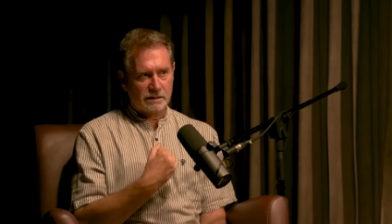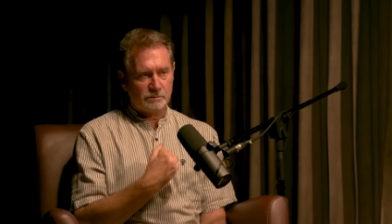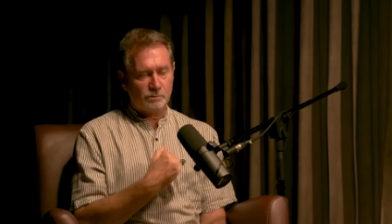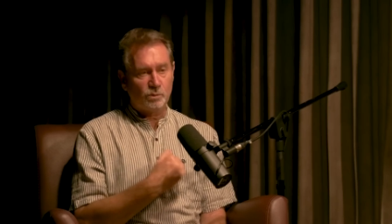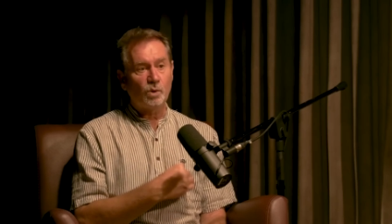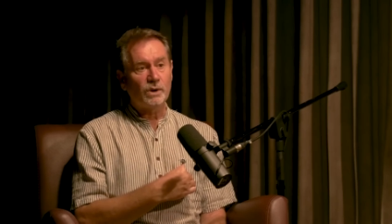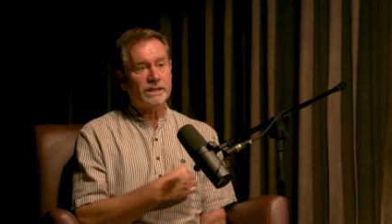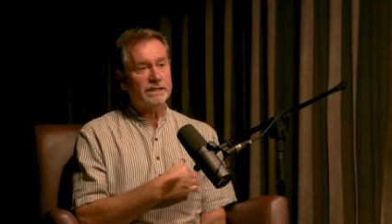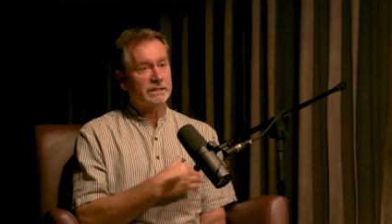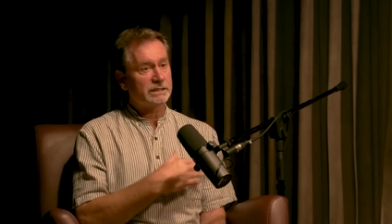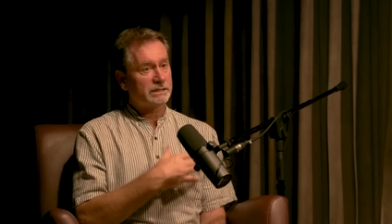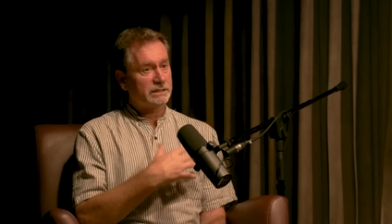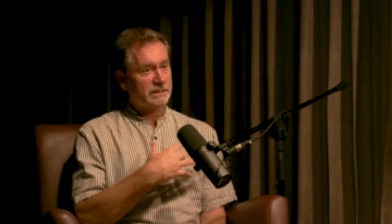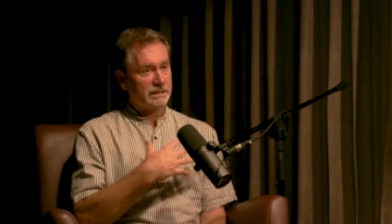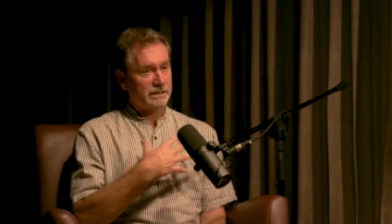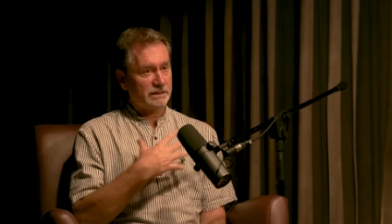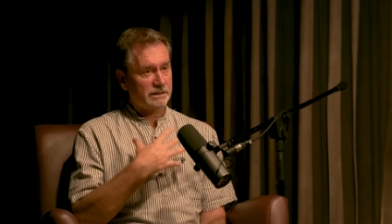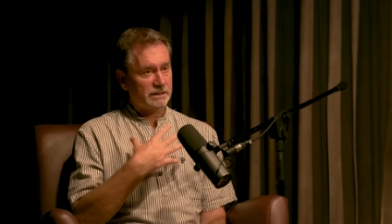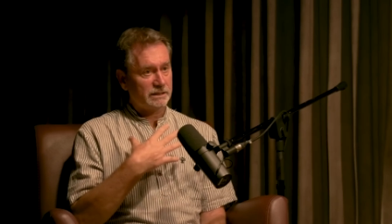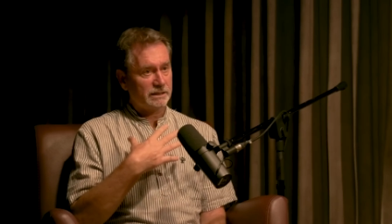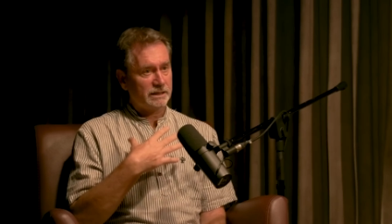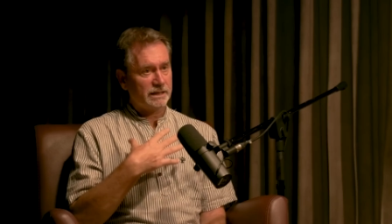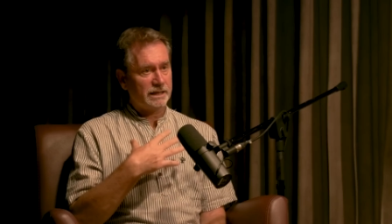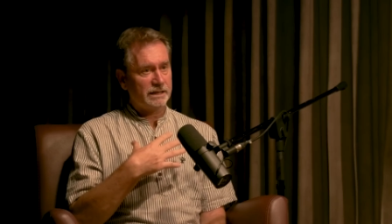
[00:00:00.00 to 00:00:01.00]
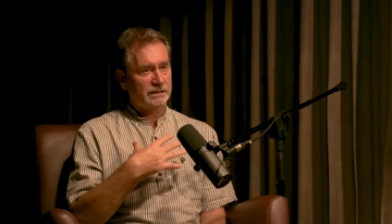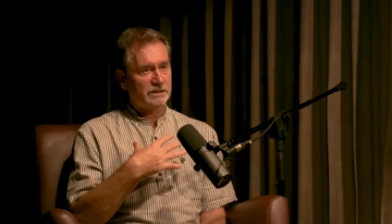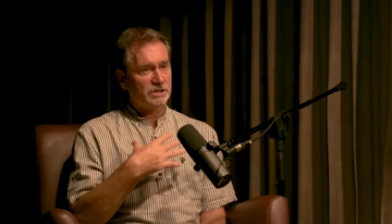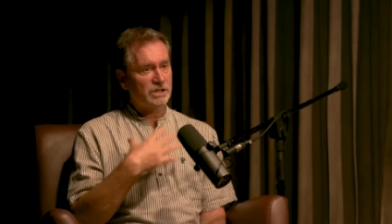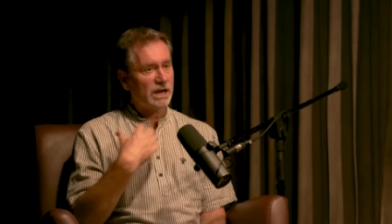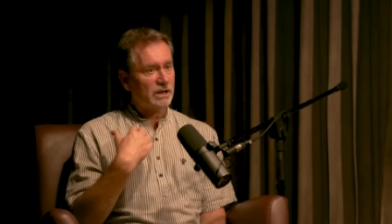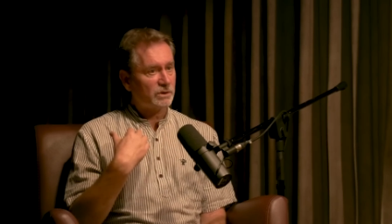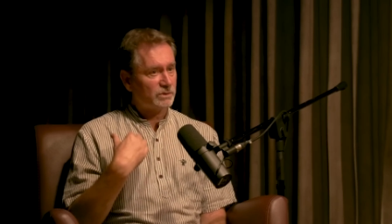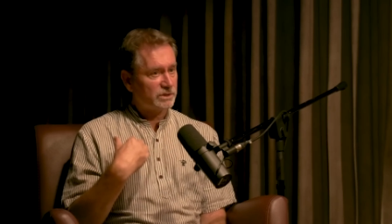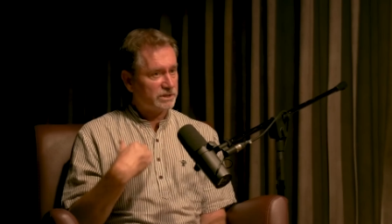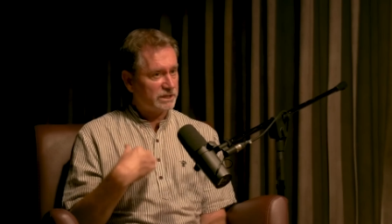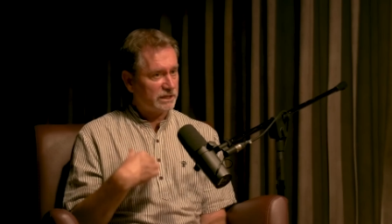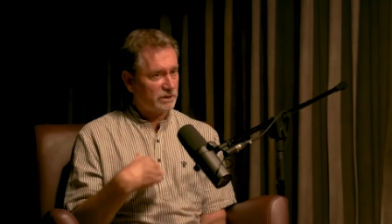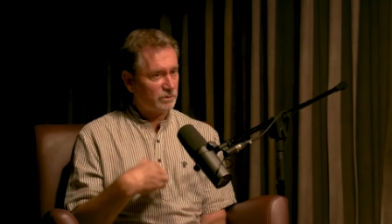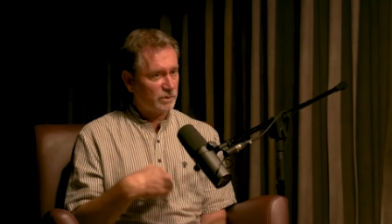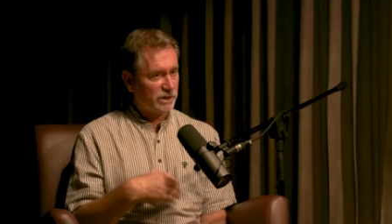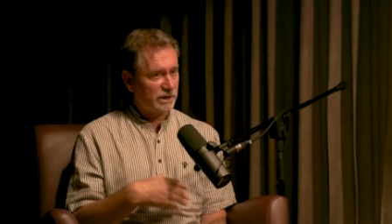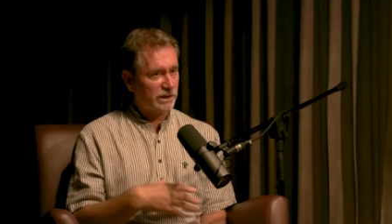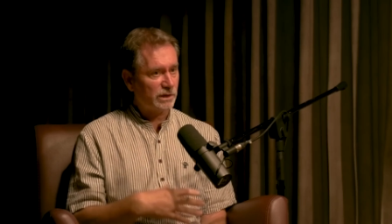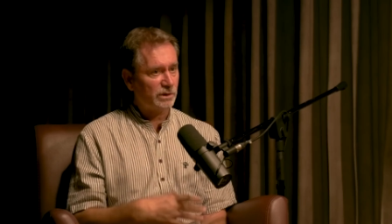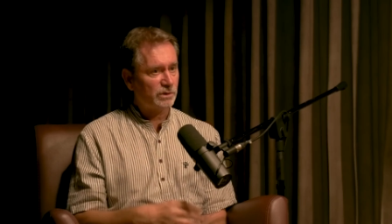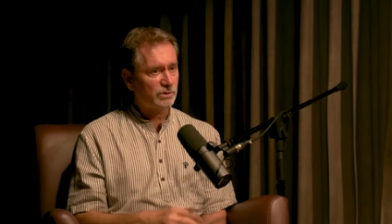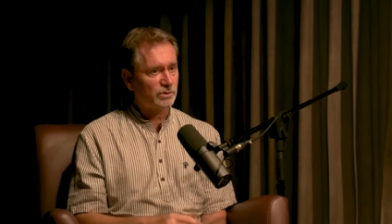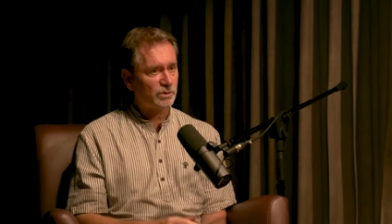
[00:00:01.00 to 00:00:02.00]
points and chakras that we
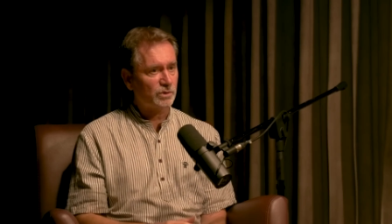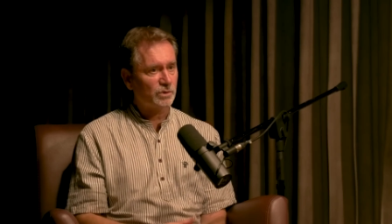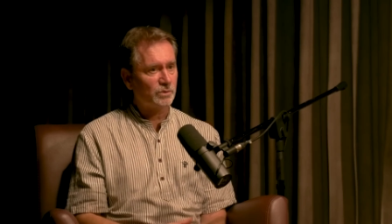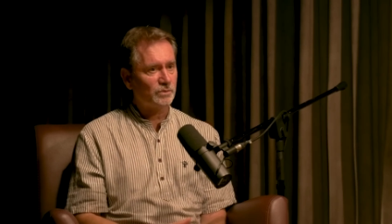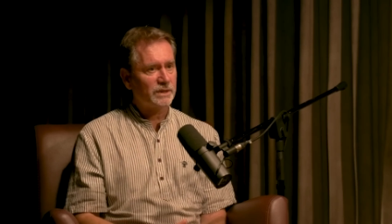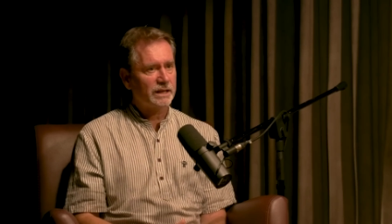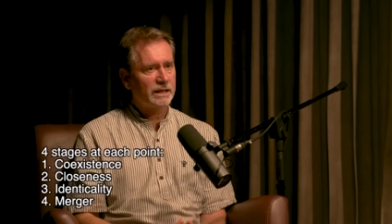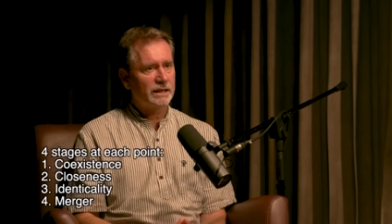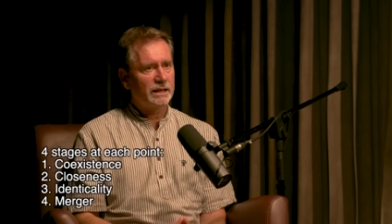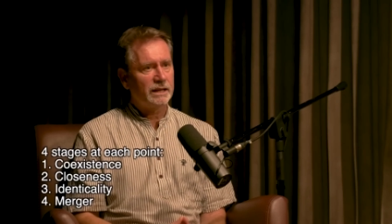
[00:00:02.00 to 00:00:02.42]
go through.